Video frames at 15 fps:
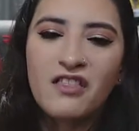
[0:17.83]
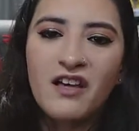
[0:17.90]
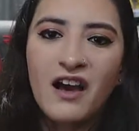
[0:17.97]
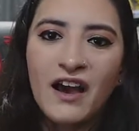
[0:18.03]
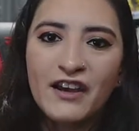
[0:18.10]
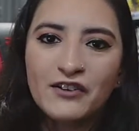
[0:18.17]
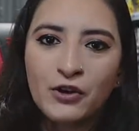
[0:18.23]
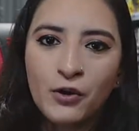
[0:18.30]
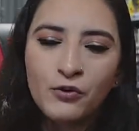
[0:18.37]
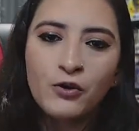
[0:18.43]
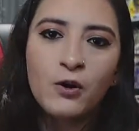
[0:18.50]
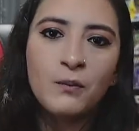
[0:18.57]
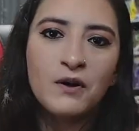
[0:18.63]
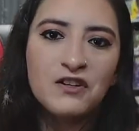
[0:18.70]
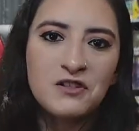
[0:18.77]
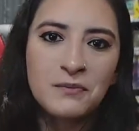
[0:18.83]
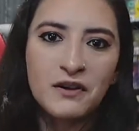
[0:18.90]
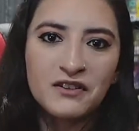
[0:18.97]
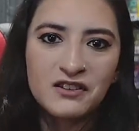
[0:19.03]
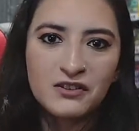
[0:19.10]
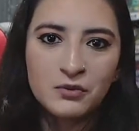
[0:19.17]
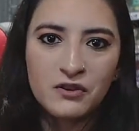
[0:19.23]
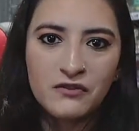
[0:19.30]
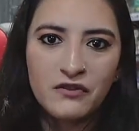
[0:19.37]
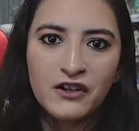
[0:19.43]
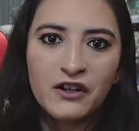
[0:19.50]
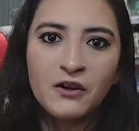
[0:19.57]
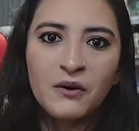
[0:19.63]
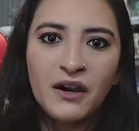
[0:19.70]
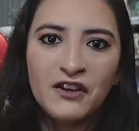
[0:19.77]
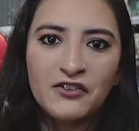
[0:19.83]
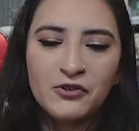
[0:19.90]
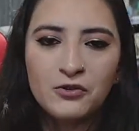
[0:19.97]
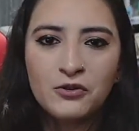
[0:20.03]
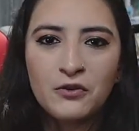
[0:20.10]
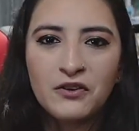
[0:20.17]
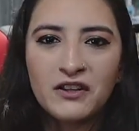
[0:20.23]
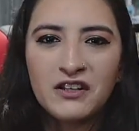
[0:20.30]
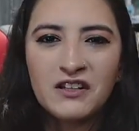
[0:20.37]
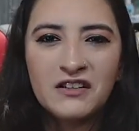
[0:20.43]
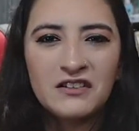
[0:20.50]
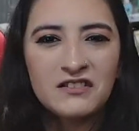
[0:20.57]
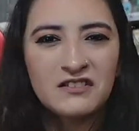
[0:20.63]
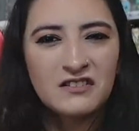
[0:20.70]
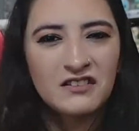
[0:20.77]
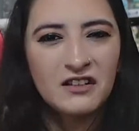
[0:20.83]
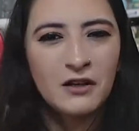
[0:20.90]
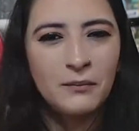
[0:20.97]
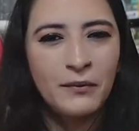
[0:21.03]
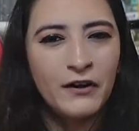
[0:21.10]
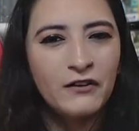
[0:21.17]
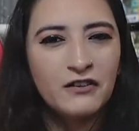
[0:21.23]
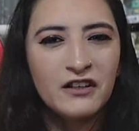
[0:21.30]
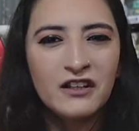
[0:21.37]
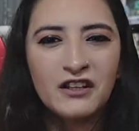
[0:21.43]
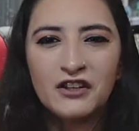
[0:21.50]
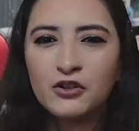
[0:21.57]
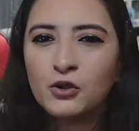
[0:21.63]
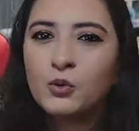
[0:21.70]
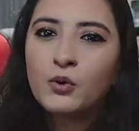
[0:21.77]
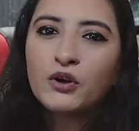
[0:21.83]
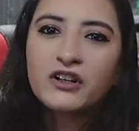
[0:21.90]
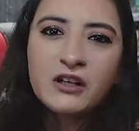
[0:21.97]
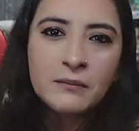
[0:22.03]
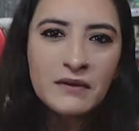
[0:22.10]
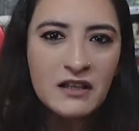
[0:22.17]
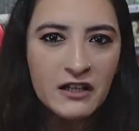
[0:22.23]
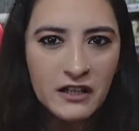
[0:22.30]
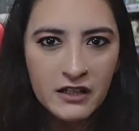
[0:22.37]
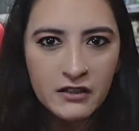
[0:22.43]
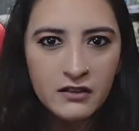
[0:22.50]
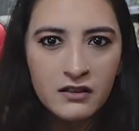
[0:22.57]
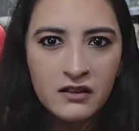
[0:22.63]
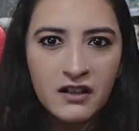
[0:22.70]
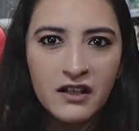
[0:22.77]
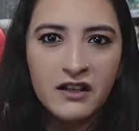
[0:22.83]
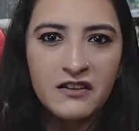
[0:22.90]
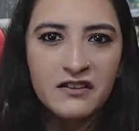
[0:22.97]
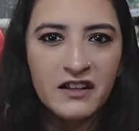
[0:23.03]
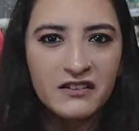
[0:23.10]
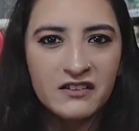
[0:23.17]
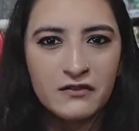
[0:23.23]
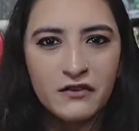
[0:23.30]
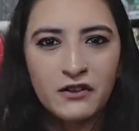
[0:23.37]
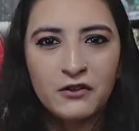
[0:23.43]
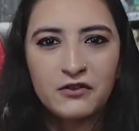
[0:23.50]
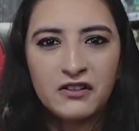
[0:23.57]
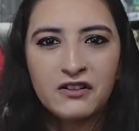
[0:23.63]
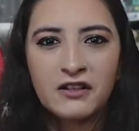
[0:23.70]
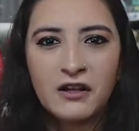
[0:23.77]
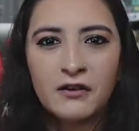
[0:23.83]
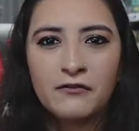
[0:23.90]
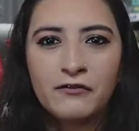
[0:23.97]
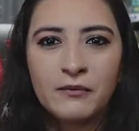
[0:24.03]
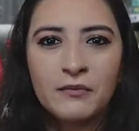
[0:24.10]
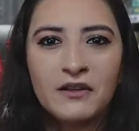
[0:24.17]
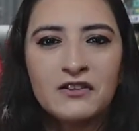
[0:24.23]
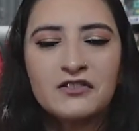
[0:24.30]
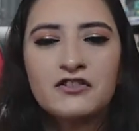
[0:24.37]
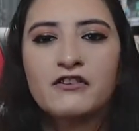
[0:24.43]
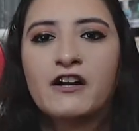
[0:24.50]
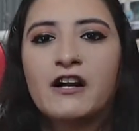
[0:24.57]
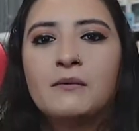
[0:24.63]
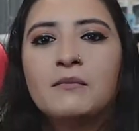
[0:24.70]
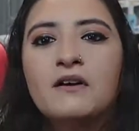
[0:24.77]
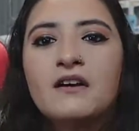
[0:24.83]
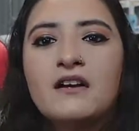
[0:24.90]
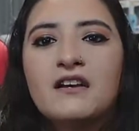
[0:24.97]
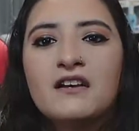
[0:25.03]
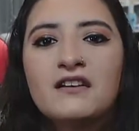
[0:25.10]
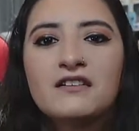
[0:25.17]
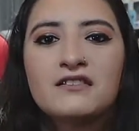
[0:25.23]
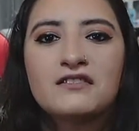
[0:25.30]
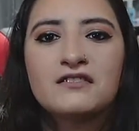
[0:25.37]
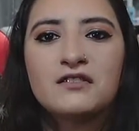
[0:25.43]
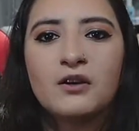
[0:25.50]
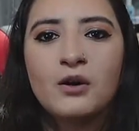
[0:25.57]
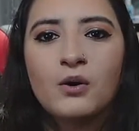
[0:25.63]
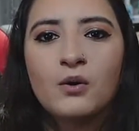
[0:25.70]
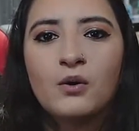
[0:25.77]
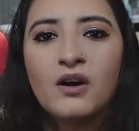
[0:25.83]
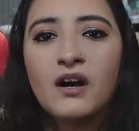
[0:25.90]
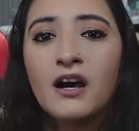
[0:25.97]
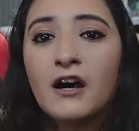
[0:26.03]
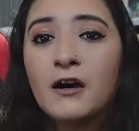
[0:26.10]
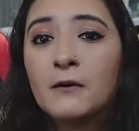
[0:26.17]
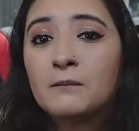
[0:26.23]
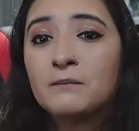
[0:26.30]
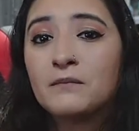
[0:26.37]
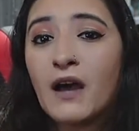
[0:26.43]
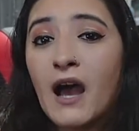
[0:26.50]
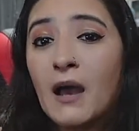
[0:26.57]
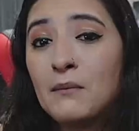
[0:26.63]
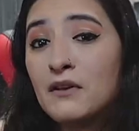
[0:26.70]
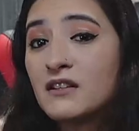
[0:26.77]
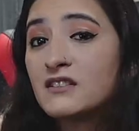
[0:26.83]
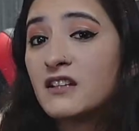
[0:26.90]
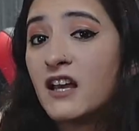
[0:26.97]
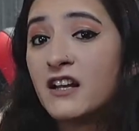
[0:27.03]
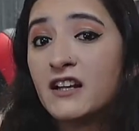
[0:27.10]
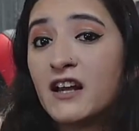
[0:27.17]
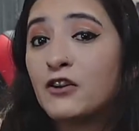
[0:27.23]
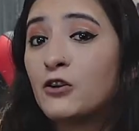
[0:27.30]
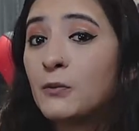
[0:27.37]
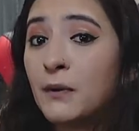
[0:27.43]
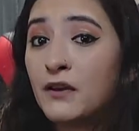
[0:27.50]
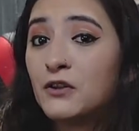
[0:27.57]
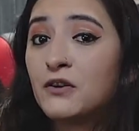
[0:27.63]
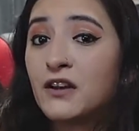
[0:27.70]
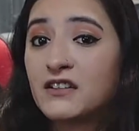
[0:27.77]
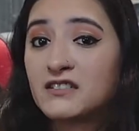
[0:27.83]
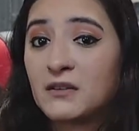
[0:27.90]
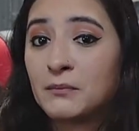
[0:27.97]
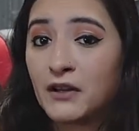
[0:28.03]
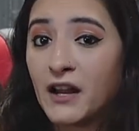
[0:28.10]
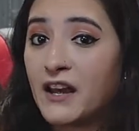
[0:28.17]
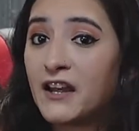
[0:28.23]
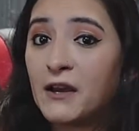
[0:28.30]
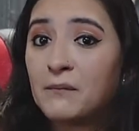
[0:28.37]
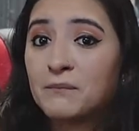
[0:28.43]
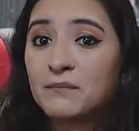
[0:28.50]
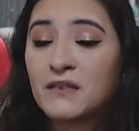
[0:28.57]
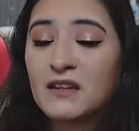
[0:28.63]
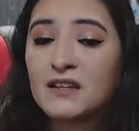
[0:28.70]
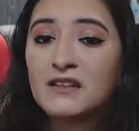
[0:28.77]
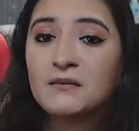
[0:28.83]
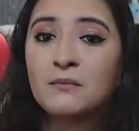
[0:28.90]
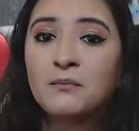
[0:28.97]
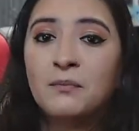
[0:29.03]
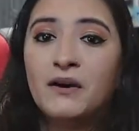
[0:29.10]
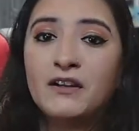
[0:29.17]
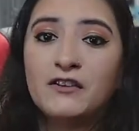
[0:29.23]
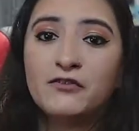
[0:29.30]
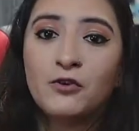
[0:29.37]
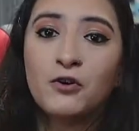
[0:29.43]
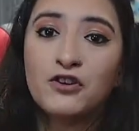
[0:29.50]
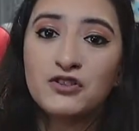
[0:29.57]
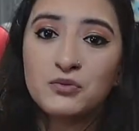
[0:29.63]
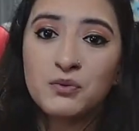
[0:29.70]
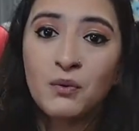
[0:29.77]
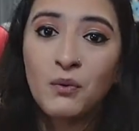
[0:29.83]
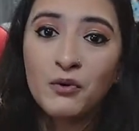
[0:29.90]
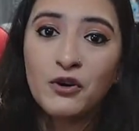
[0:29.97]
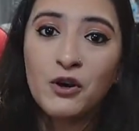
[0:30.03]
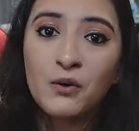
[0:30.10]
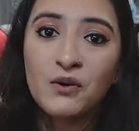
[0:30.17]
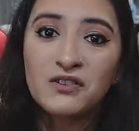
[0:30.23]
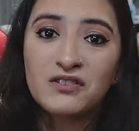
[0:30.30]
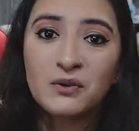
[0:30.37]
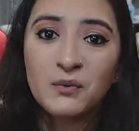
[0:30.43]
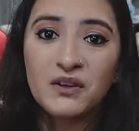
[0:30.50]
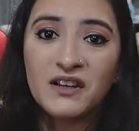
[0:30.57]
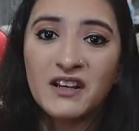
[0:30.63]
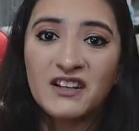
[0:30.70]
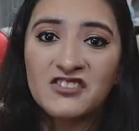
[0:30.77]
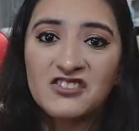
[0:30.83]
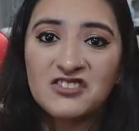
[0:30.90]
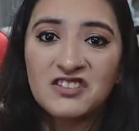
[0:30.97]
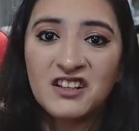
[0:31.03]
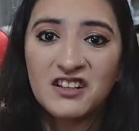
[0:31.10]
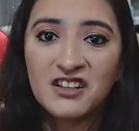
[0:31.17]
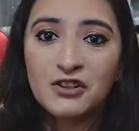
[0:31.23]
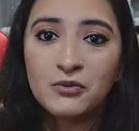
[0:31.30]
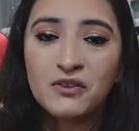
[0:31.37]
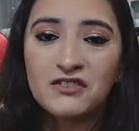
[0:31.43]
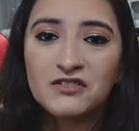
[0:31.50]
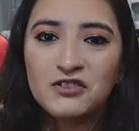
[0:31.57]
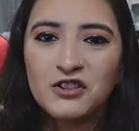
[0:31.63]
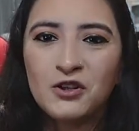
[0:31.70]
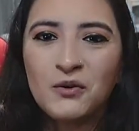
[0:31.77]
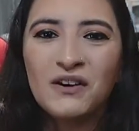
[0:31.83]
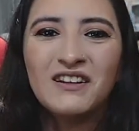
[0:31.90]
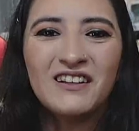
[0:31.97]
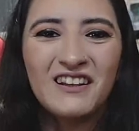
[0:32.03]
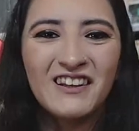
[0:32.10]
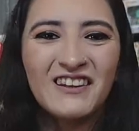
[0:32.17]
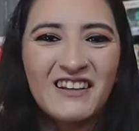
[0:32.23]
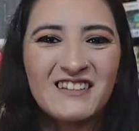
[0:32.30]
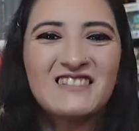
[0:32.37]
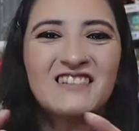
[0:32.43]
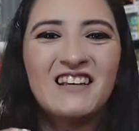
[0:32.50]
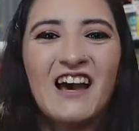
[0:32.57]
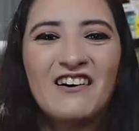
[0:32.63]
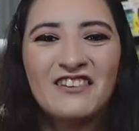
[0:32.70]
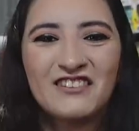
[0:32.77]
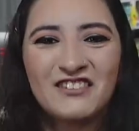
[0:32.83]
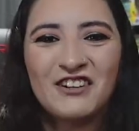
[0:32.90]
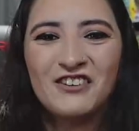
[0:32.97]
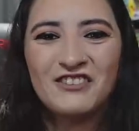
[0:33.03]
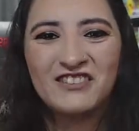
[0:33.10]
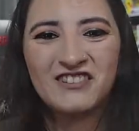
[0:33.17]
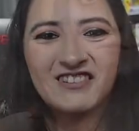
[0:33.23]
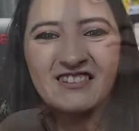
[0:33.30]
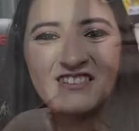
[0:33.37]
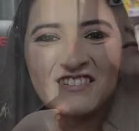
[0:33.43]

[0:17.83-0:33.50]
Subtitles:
I don't know much about this week's video. I do know that he's apparently a newer comedian, and that this video did come from Instagram, so I'm excited. I don't know about you guys, but I am. But of course, we won't know until we kind of just get into it. So you know what? Let's see how this goes.